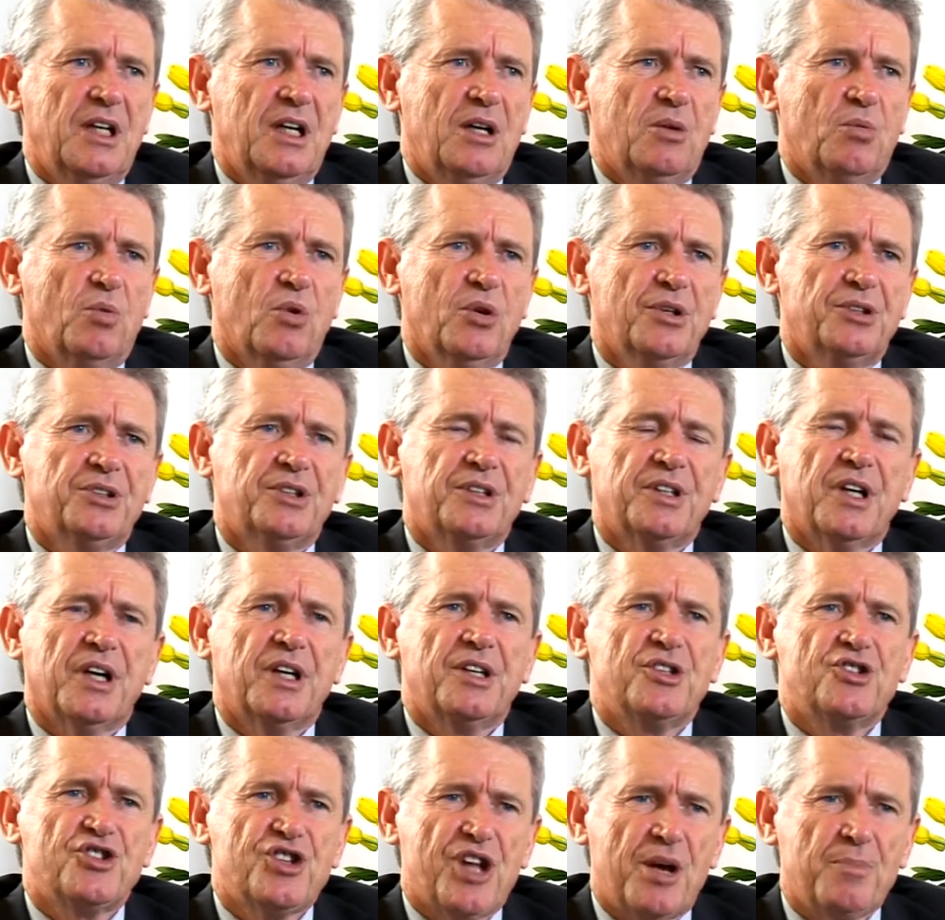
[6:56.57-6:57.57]
why should they
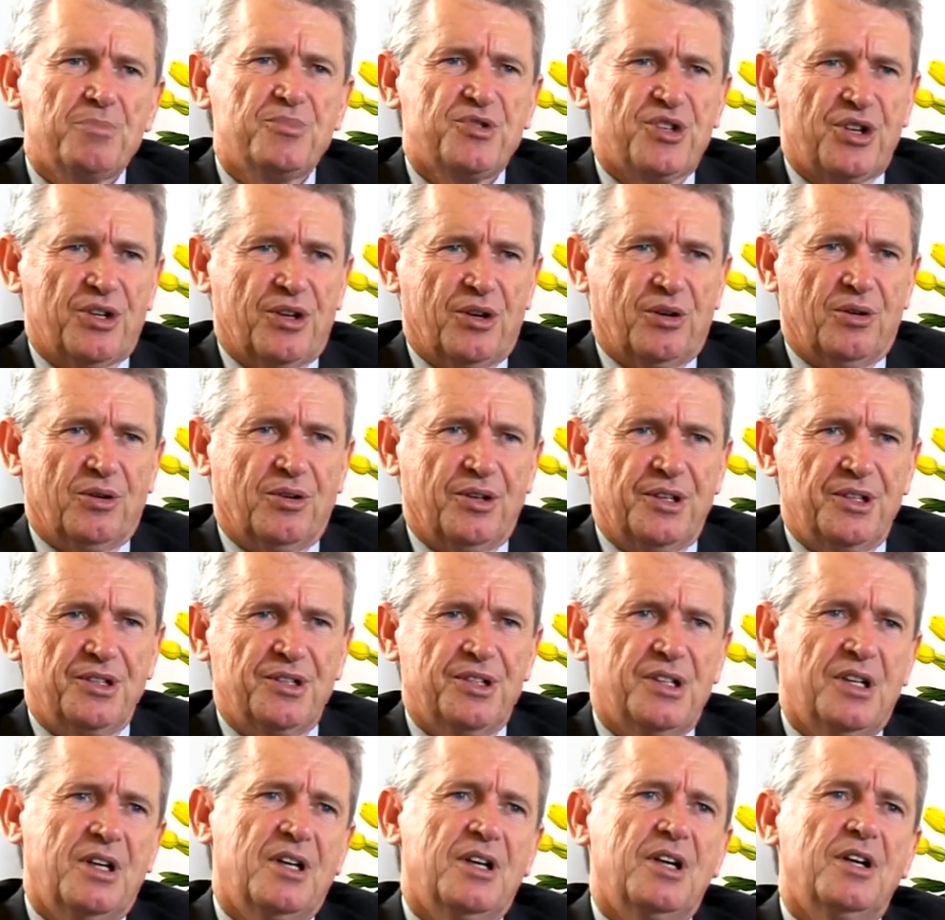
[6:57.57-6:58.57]
subsidise
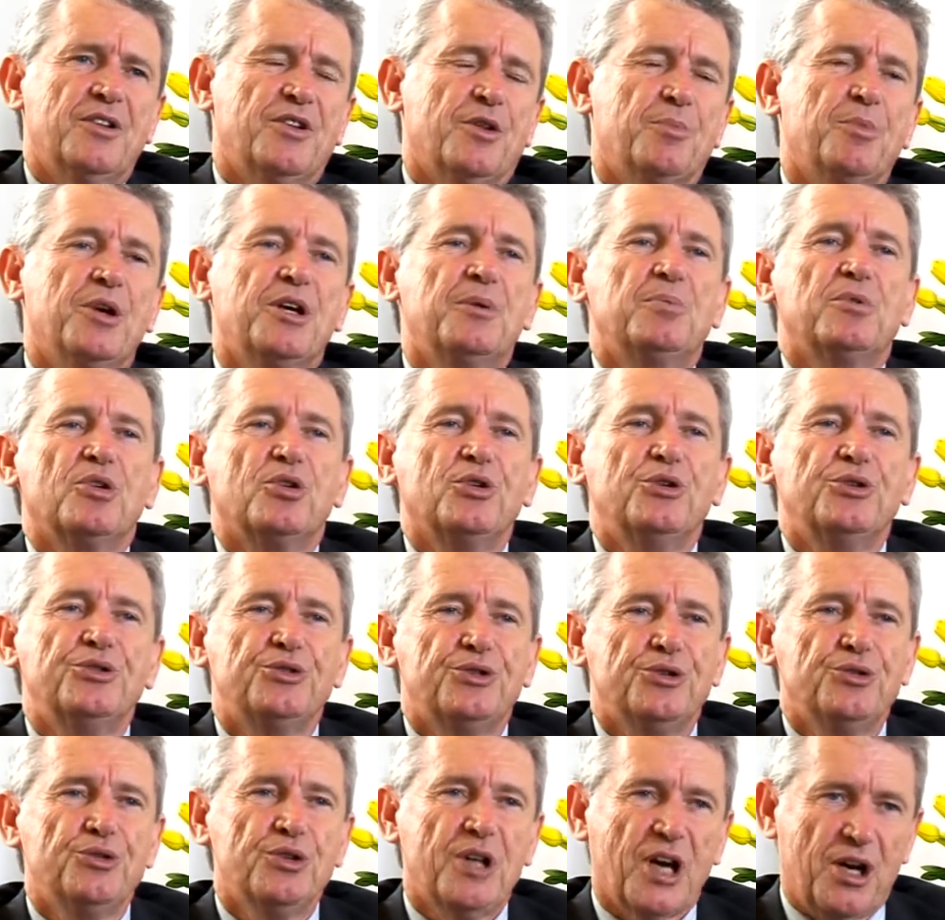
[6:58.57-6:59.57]
the people who
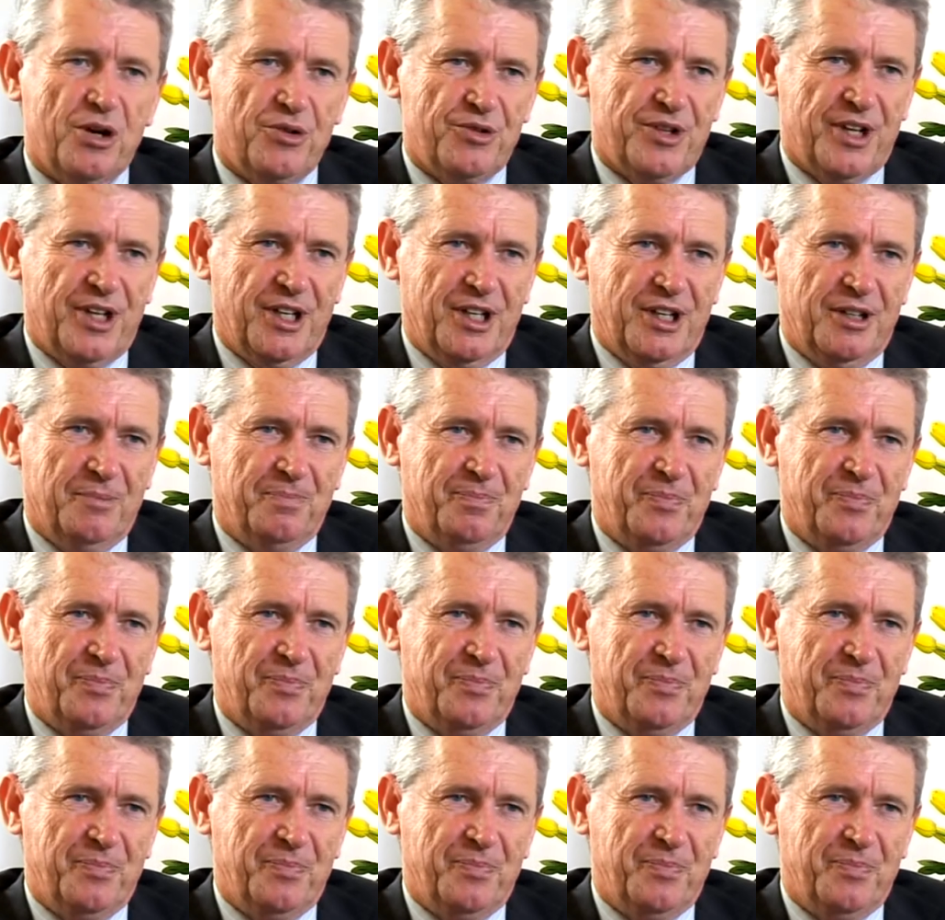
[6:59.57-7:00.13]
do go there?